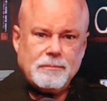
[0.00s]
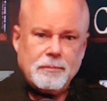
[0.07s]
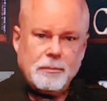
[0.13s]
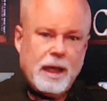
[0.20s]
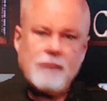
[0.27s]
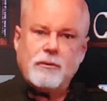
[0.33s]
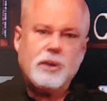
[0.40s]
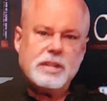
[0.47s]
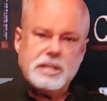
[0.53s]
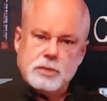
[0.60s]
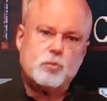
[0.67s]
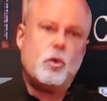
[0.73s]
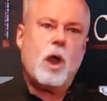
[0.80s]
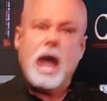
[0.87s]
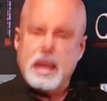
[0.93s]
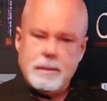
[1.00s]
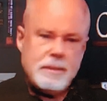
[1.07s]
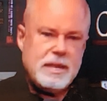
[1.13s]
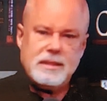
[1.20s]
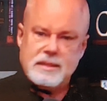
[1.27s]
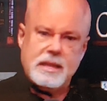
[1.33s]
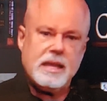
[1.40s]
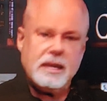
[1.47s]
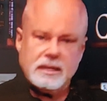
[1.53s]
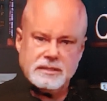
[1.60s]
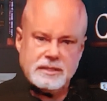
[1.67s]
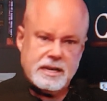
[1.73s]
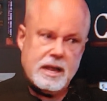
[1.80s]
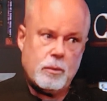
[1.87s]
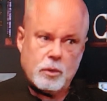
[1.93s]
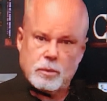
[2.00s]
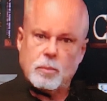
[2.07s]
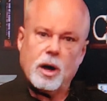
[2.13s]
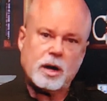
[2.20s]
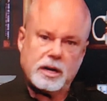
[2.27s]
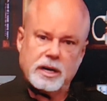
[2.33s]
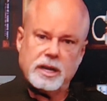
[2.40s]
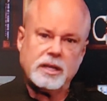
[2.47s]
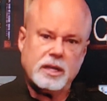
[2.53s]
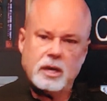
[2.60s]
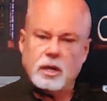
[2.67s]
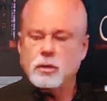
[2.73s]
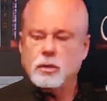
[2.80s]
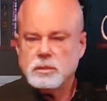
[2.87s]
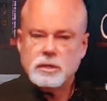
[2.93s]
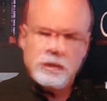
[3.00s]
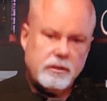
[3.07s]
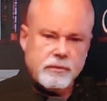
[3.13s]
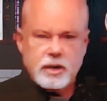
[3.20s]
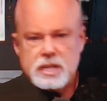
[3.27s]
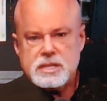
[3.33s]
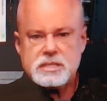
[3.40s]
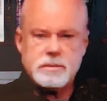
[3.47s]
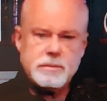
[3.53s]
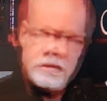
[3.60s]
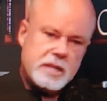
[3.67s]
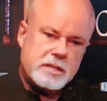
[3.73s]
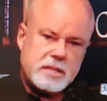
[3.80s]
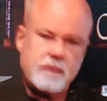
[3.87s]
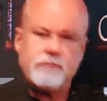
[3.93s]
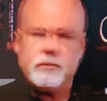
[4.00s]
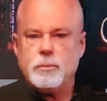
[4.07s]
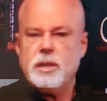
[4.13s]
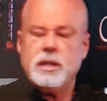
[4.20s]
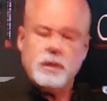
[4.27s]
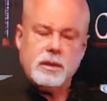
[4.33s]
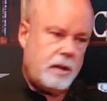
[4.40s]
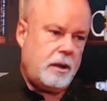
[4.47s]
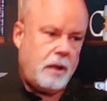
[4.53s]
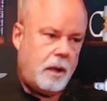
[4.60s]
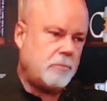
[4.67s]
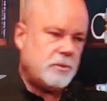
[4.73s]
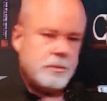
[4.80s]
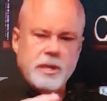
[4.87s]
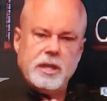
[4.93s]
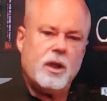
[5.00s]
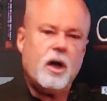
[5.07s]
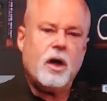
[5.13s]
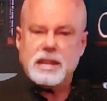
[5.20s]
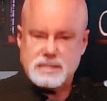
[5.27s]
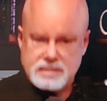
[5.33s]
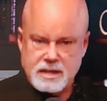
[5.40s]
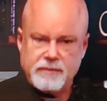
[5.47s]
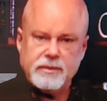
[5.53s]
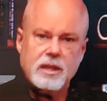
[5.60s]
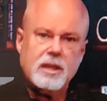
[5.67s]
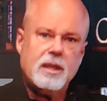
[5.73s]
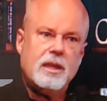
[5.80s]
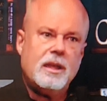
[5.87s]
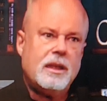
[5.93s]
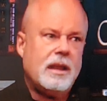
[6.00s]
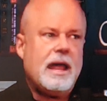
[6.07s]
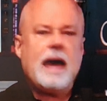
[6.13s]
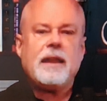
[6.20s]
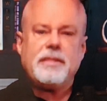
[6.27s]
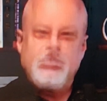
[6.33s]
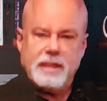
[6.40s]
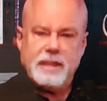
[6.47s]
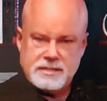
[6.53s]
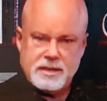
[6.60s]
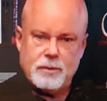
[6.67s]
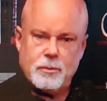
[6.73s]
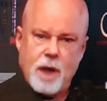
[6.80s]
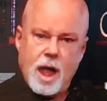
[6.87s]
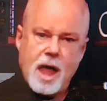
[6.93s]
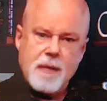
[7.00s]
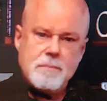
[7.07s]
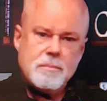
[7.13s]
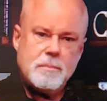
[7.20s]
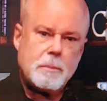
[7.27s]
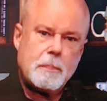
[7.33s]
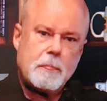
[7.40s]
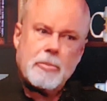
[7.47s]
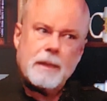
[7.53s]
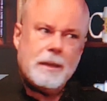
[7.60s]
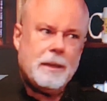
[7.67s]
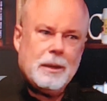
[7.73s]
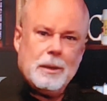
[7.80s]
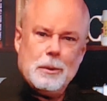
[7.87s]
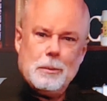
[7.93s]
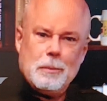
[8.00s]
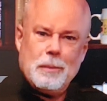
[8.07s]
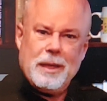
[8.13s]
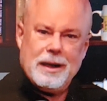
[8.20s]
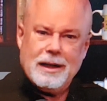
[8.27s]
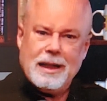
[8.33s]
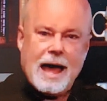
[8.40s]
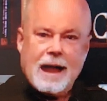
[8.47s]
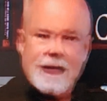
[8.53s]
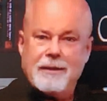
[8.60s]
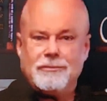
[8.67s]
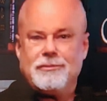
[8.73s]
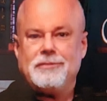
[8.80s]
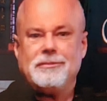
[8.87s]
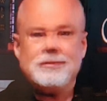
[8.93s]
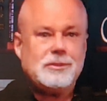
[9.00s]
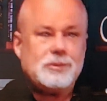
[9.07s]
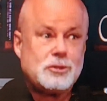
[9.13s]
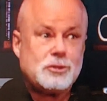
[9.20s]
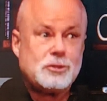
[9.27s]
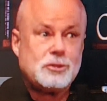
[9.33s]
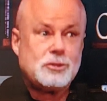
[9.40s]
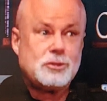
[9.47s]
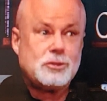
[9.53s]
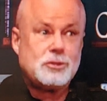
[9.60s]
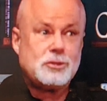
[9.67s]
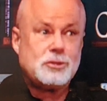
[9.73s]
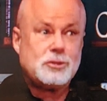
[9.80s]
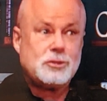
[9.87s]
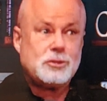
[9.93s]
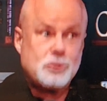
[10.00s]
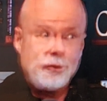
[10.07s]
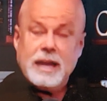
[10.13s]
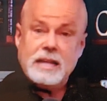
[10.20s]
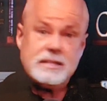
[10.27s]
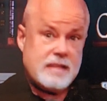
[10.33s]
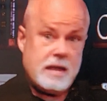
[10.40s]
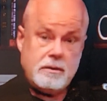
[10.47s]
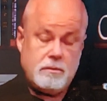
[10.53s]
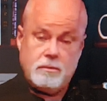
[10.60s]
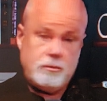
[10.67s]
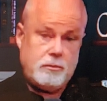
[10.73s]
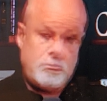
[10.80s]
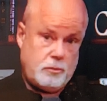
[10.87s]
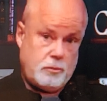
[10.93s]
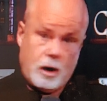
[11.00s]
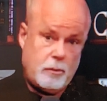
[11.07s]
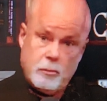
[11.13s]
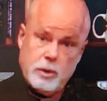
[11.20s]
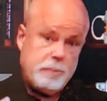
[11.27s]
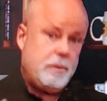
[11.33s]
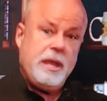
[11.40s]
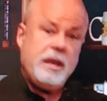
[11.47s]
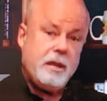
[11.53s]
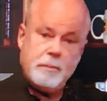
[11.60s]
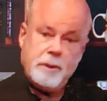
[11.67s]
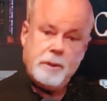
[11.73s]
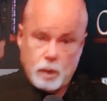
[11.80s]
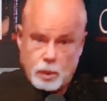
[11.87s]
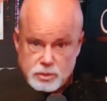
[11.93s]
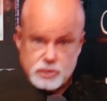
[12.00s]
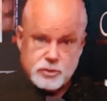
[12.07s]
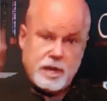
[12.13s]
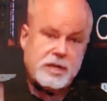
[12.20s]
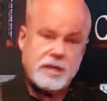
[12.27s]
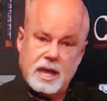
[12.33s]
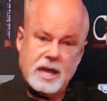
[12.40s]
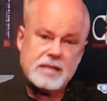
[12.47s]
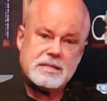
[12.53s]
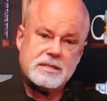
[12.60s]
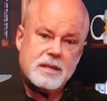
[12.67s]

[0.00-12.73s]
We have all these rhymey things in network marketing. If it is to be, it's up to me, and all that stuff. A lot of things that rhyme, and a lot of trainings that are repeated what was trained to us.